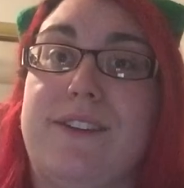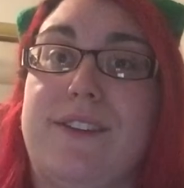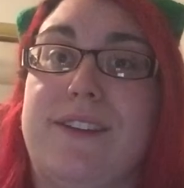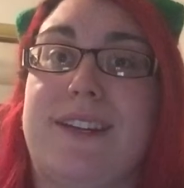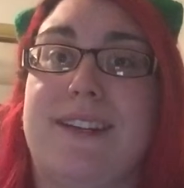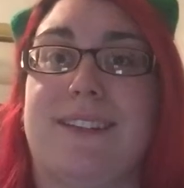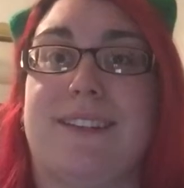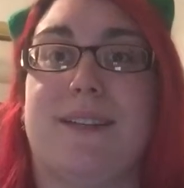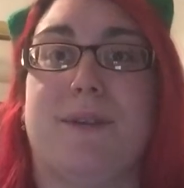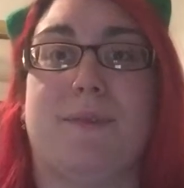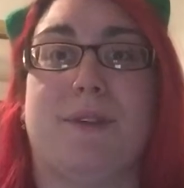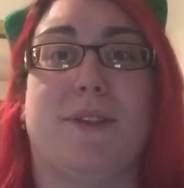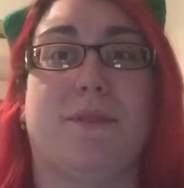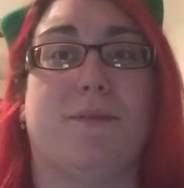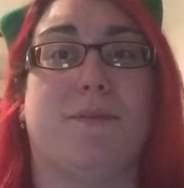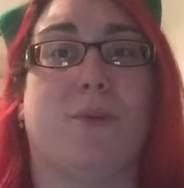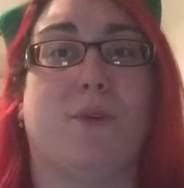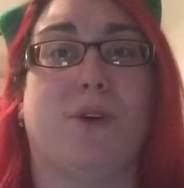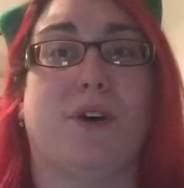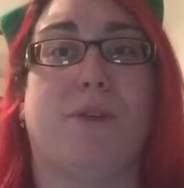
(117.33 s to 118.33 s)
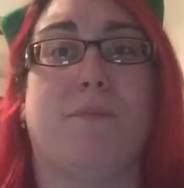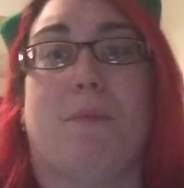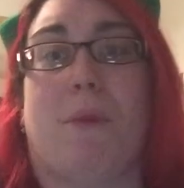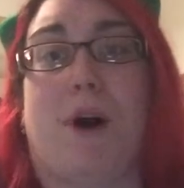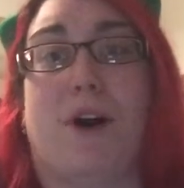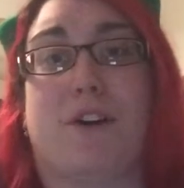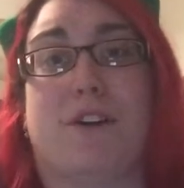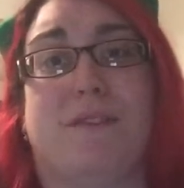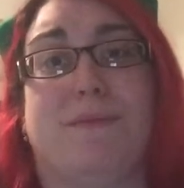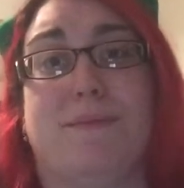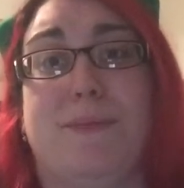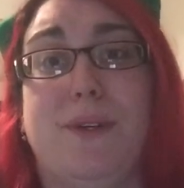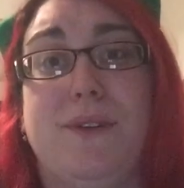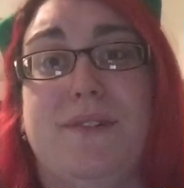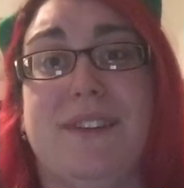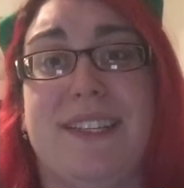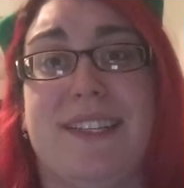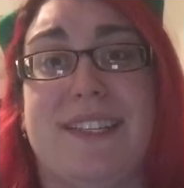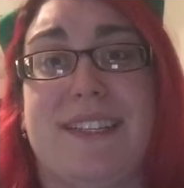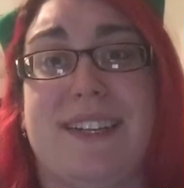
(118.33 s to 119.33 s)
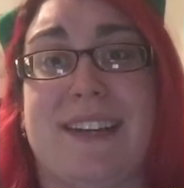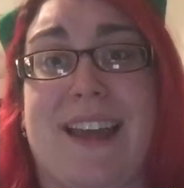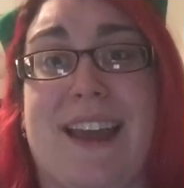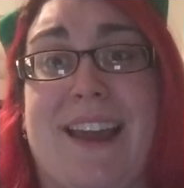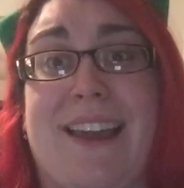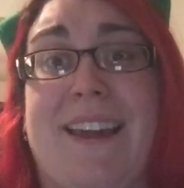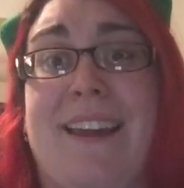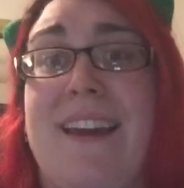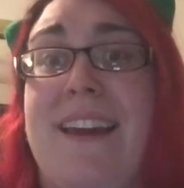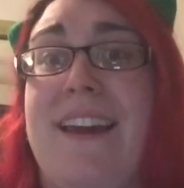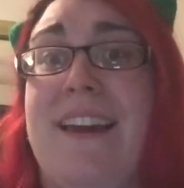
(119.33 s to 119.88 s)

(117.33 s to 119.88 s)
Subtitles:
look at some of the more modern movies today,